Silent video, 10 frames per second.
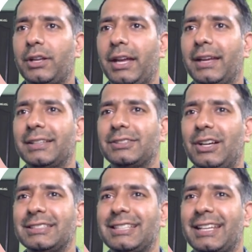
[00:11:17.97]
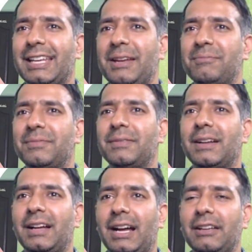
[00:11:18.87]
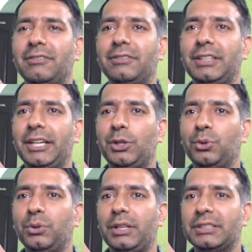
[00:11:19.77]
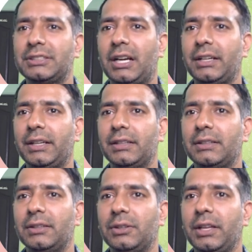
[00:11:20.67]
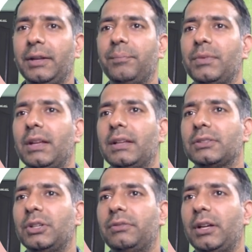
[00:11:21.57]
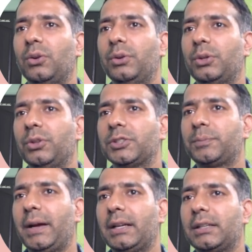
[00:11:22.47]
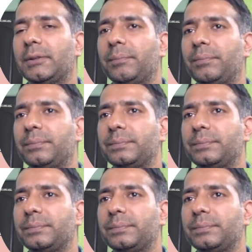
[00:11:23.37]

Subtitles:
Okay. So answer came. I need to restart it. Okay. So if I go into inspect,